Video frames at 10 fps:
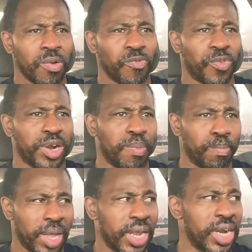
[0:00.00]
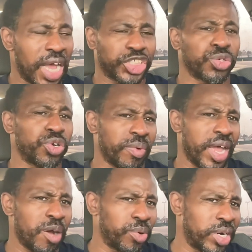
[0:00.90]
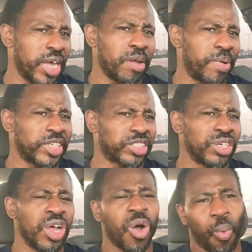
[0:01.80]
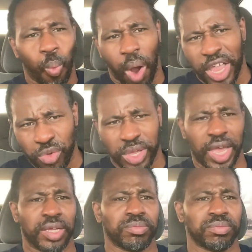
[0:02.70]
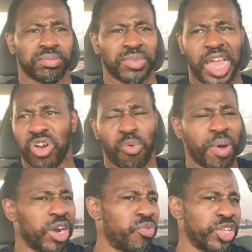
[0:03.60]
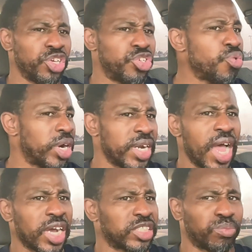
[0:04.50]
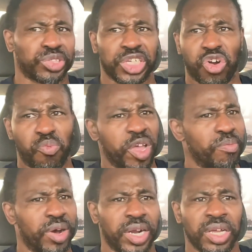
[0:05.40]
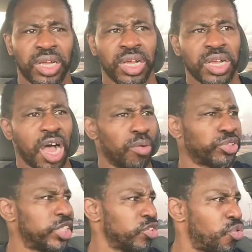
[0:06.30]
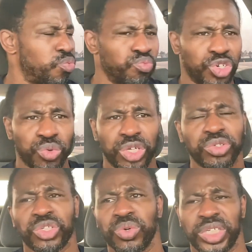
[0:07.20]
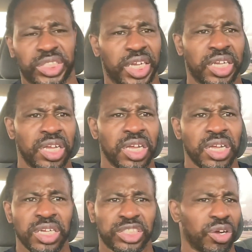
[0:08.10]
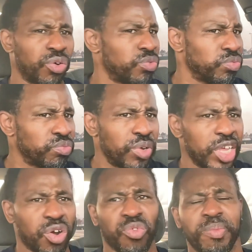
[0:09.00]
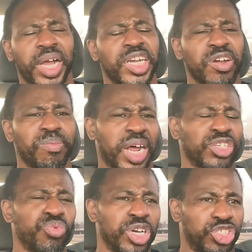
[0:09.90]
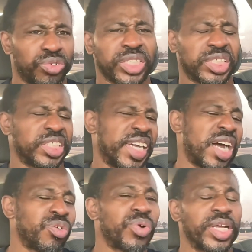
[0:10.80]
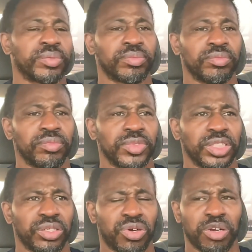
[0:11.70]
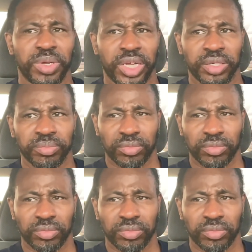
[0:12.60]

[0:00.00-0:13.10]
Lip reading: for the man that I show them I am on a daily basis, why you can't? It don't matter whether you do or not, because I'm still going to make money. I'm still going to do YouTube content. So it don't really make a difference, but I just want to address this and get out of the way. You know what I mean?